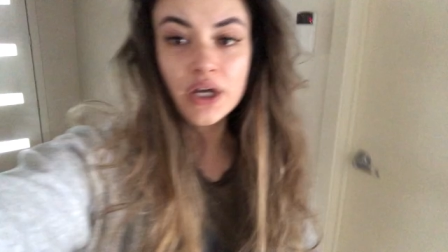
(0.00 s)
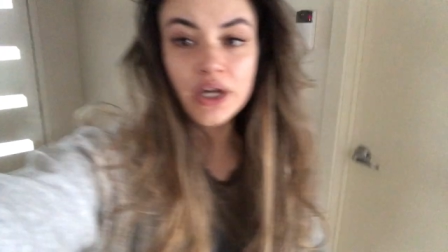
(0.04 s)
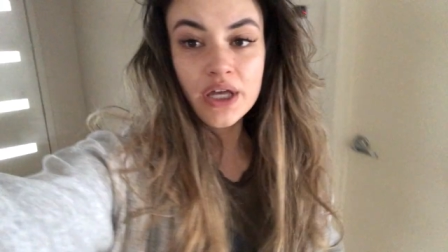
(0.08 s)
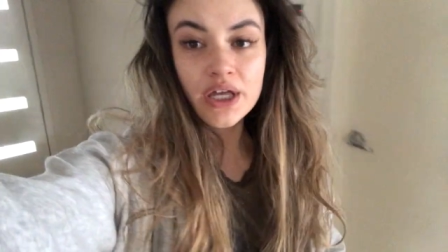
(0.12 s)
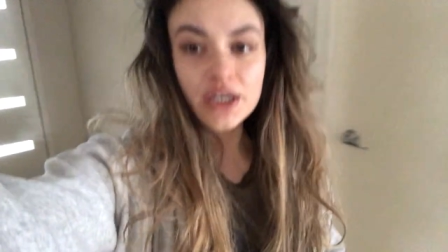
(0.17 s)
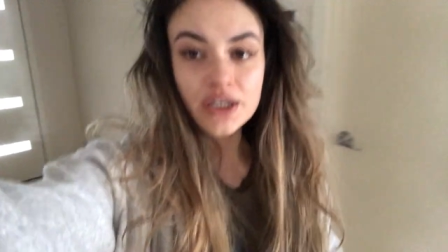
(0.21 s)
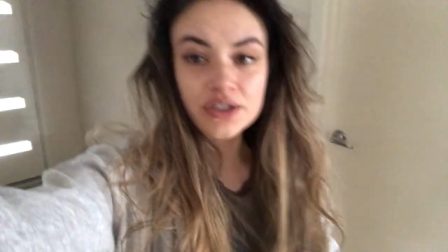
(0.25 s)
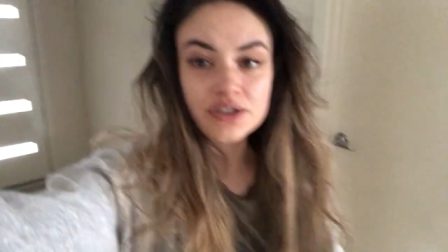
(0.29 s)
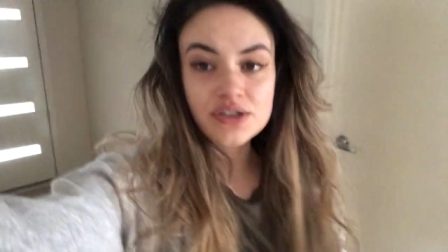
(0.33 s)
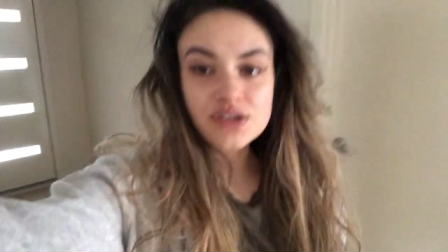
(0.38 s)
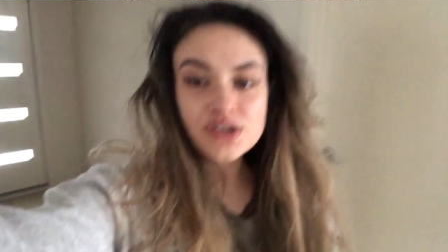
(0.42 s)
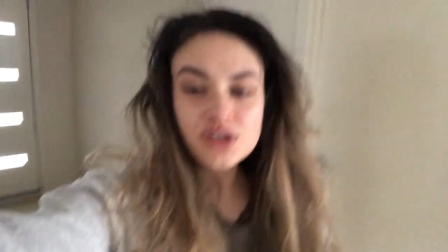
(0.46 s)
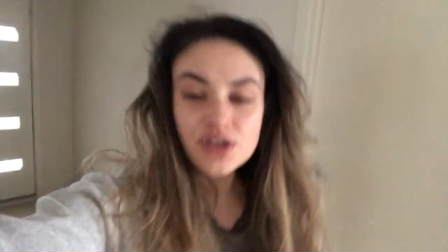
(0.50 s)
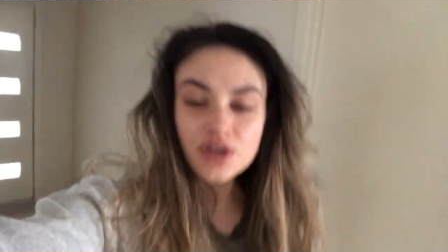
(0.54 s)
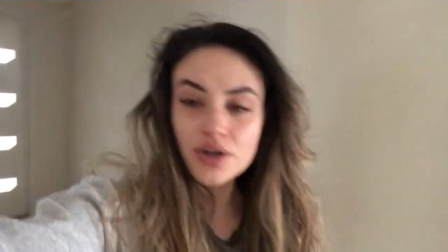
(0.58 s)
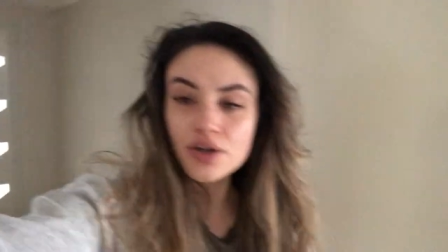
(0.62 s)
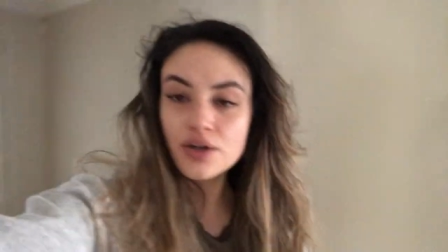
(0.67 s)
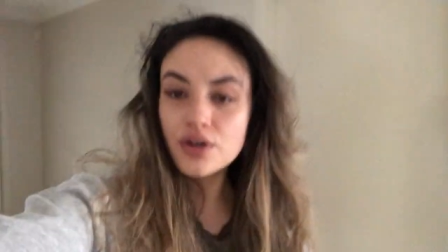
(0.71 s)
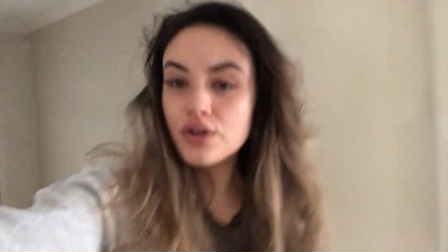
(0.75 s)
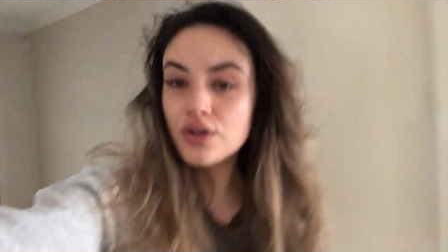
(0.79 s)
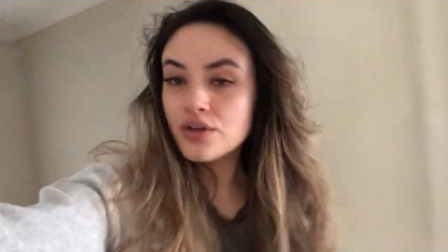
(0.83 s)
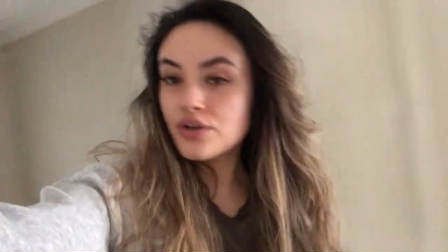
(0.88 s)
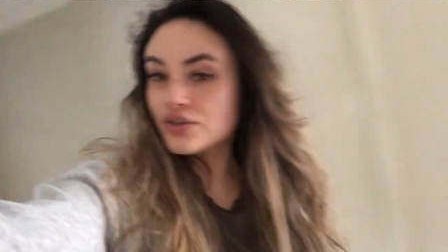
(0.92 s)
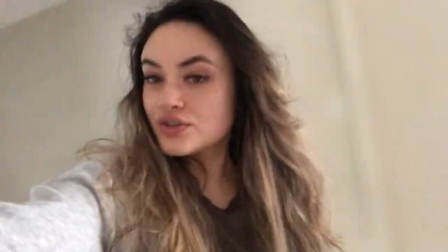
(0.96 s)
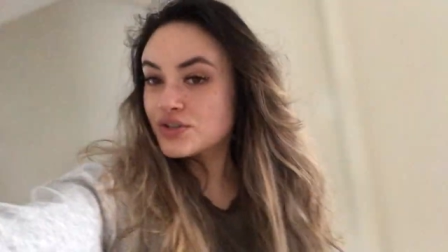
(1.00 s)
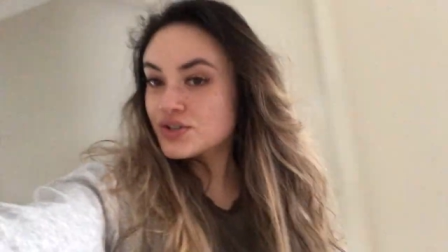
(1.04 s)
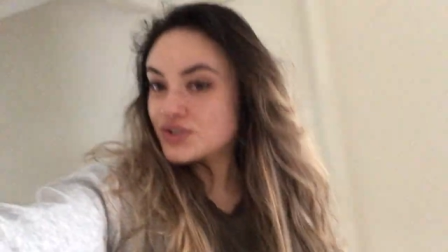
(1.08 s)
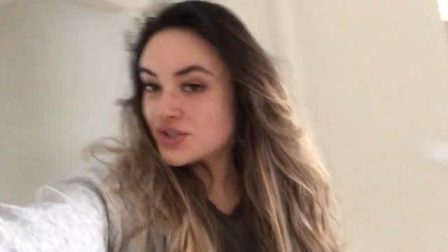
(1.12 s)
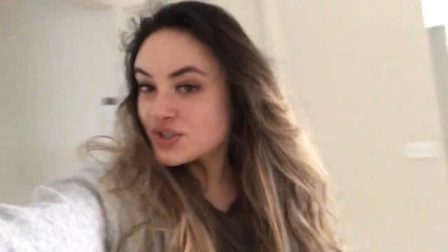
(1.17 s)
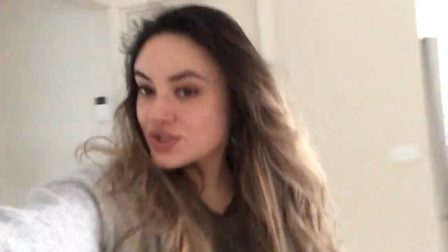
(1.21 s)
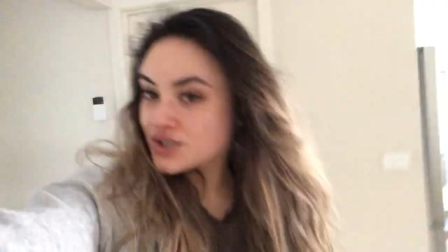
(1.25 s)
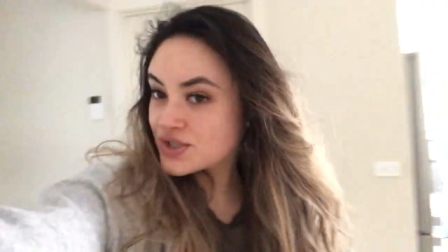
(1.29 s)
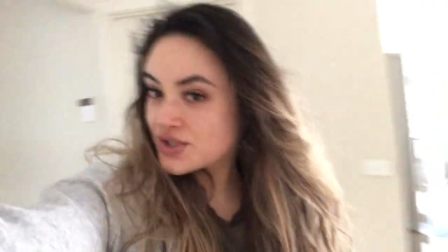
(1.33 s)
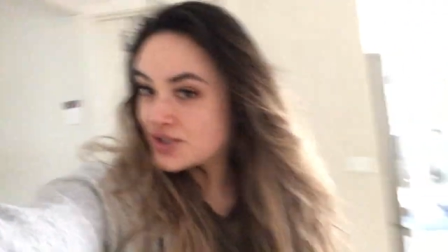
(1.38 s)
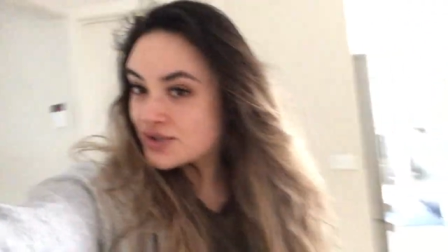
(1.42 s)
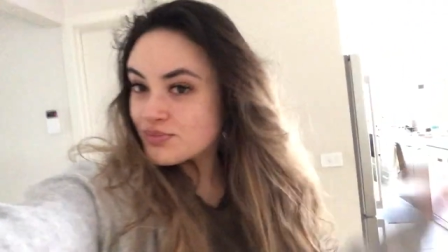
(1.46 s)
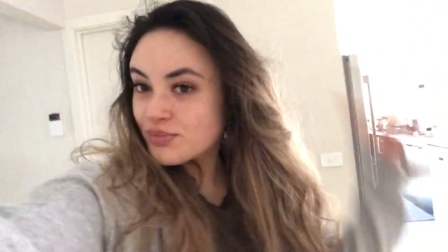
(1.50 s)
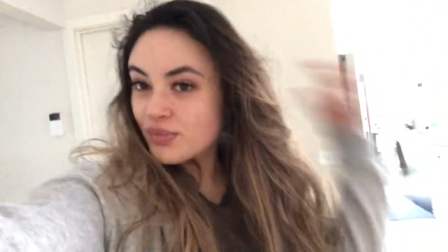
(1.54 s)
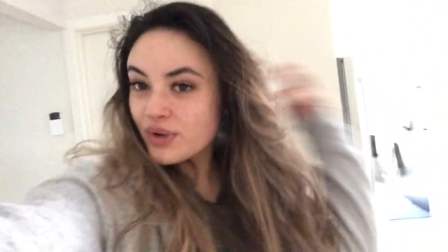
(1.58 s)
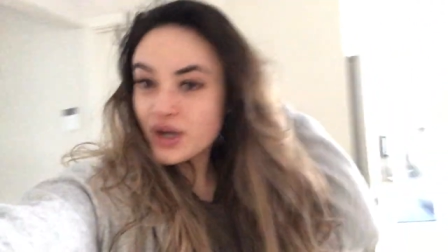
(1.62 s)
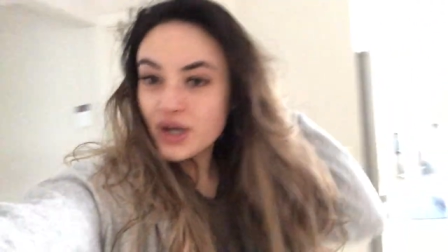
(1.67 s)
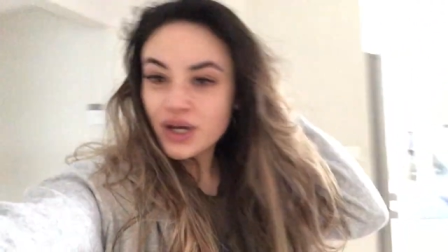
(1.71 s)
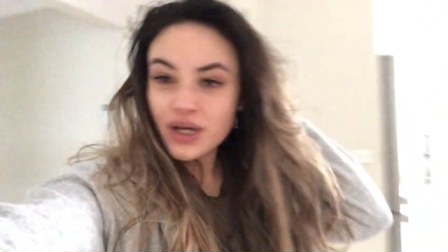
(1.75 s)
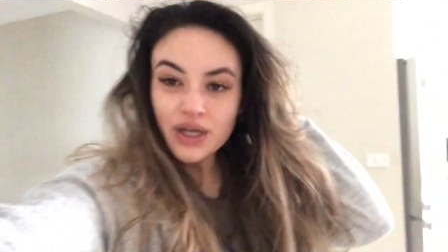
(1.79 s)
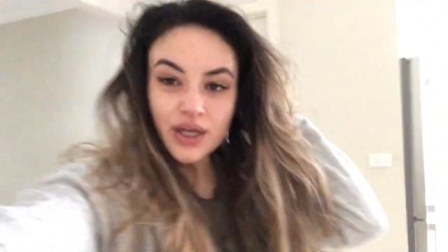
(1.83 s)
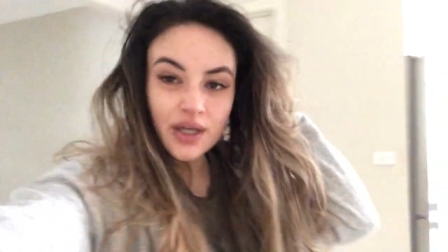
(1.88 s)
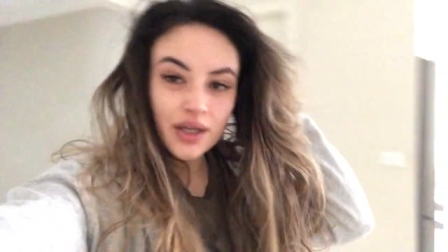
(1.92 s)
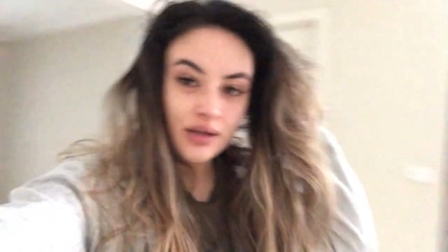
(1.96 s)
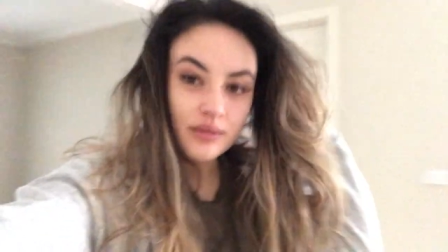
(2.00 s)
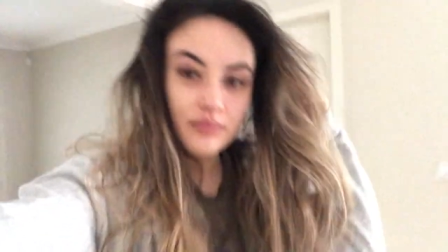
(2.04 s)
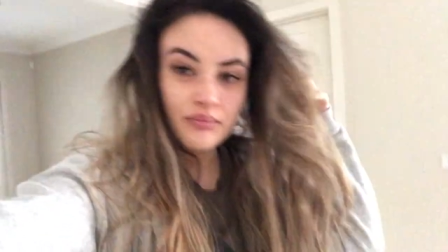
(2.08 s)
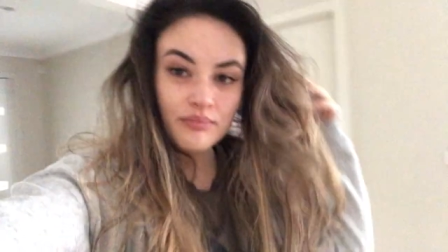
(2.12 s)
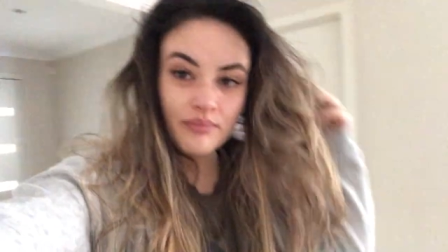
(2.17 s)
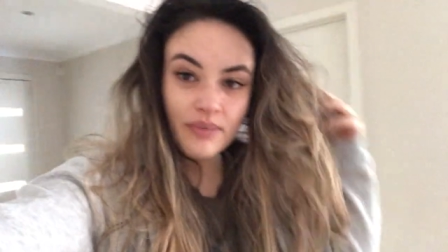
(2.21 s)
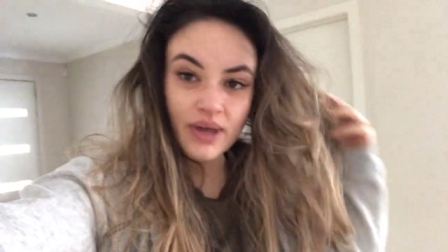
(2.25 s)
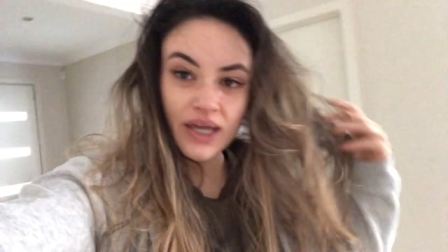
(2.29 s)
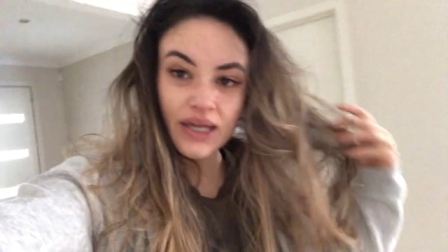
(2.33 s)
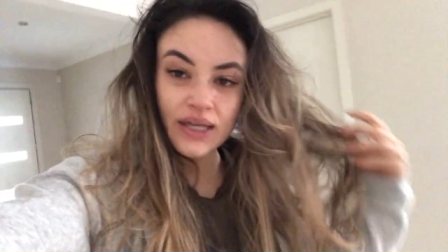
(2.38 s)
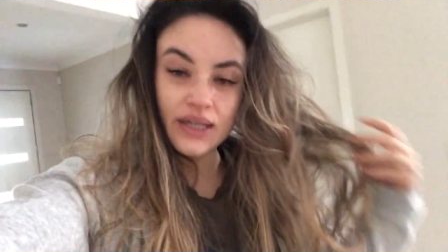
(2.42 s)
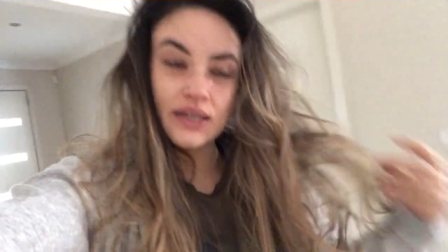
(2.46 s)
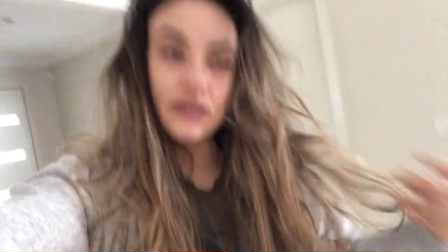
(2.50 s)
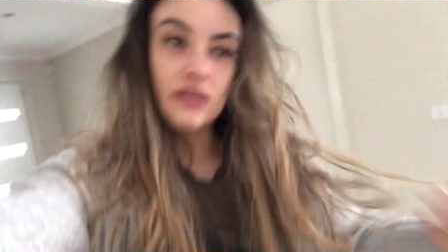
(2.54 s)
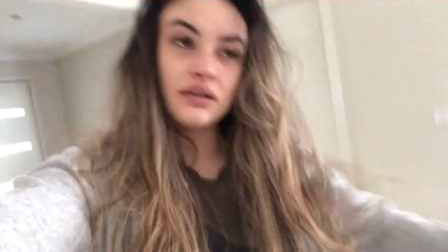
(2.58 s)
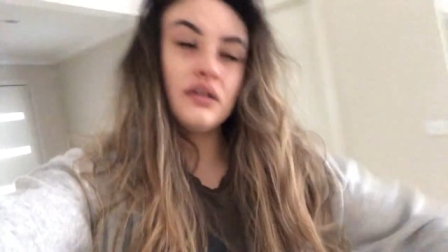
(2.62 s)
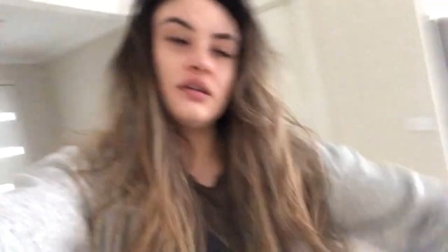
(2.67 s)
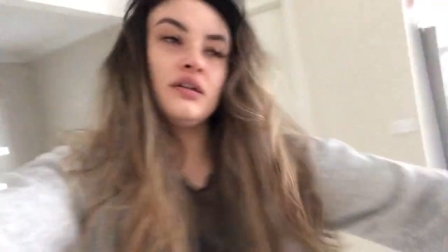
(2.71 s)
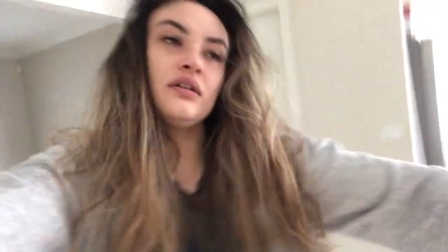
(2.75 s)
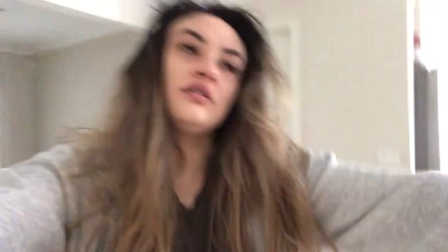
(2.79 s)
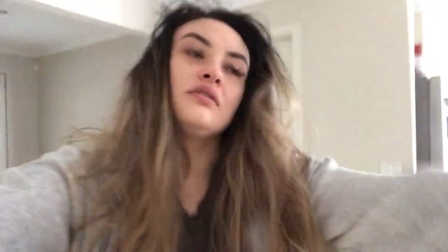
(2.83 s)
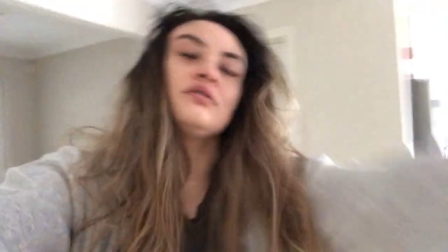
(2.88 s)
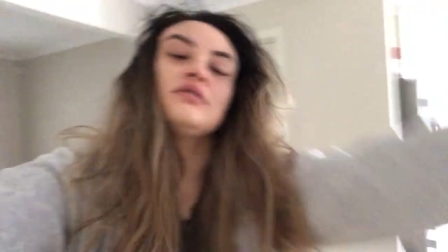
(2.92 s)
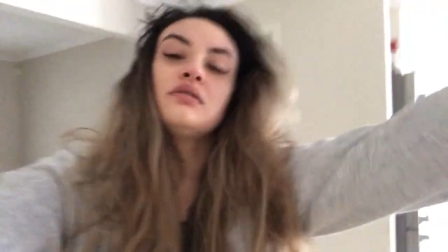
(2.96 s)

Alright, so excuse my mane